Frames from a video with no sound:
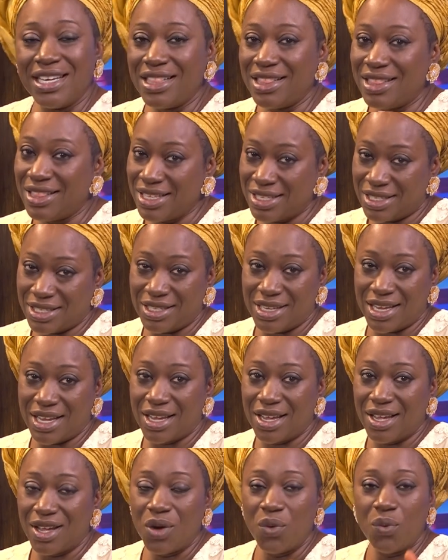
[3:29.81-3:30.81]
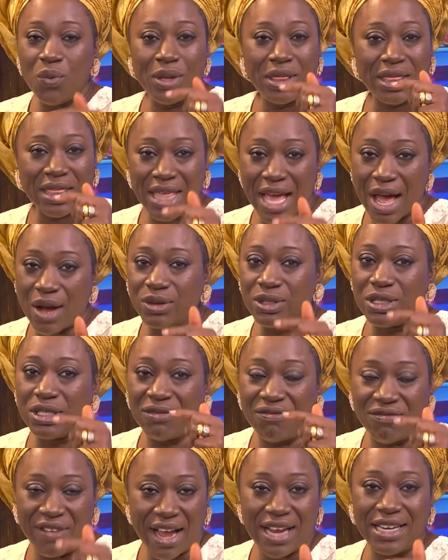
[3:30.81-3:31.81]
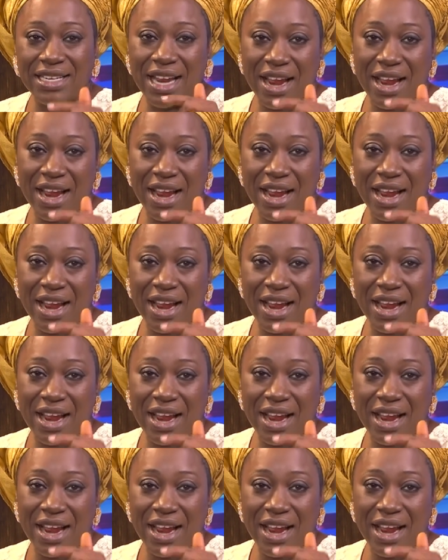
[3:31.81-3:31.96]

this year without divine